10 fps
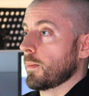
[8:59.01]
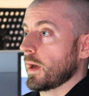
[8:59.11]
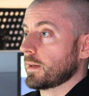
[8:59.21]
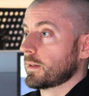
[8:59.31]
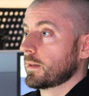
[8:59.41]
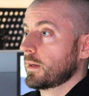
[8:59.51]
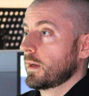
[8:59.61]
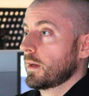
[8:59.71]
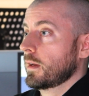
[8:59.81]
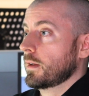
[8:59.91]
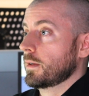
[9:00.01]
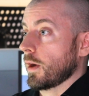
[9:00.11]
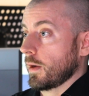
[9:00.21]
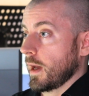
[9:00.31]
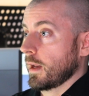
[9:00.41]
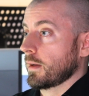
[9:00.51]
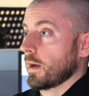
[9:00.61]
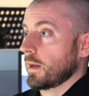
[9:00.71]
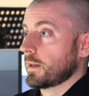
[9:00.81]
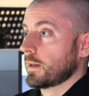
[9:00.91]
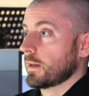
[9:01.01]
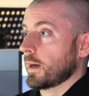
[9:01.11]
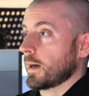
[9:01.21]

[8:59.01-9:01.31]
I met Doug at Ignite